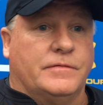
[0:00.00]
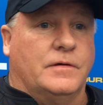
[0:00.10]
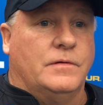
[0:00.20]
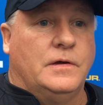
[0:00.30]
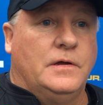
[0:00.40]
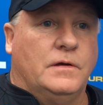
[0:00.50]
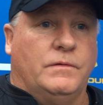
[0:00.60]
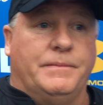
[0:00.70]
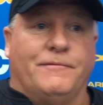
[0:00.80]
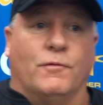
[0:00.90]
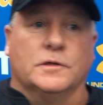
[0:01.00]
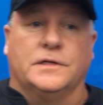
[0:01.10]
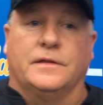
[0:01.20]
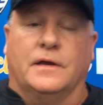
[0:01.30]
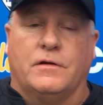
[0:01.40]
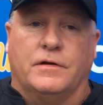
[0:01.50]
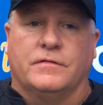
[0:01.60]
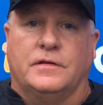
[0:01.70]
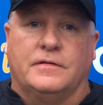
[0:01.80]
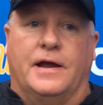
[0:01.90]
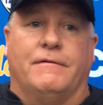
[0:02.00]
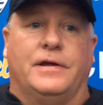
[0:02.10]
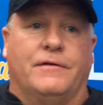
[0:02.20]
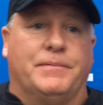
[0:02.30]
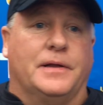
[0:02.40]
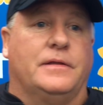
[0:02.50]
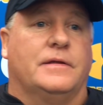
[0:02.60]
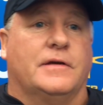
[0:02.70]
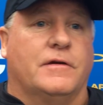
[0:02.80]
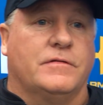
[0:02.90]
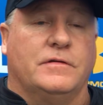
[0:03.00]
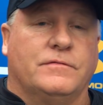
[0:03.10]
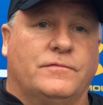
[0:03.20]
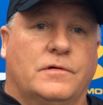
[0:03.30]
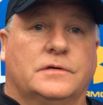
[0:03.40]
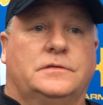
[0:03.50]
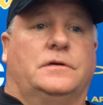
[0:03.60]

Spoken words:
So we've been fortunate that Chris and Tyree have played the entire season for us.